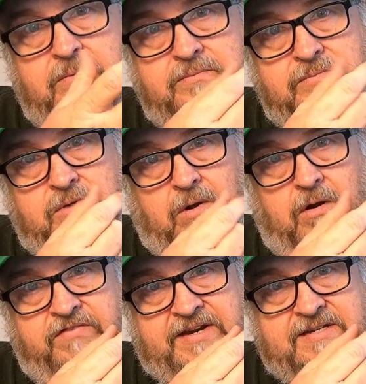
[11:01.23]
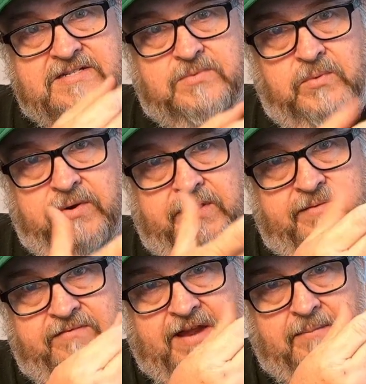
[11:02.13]
carvings where
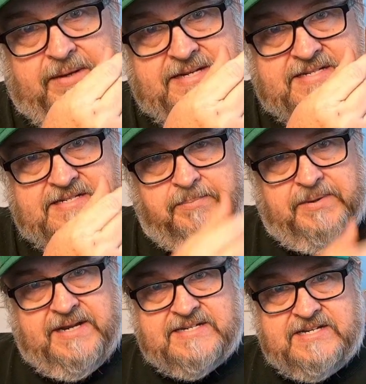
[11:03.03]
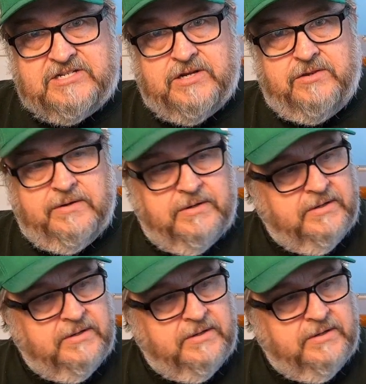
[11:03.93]
they've got pieces up against each other,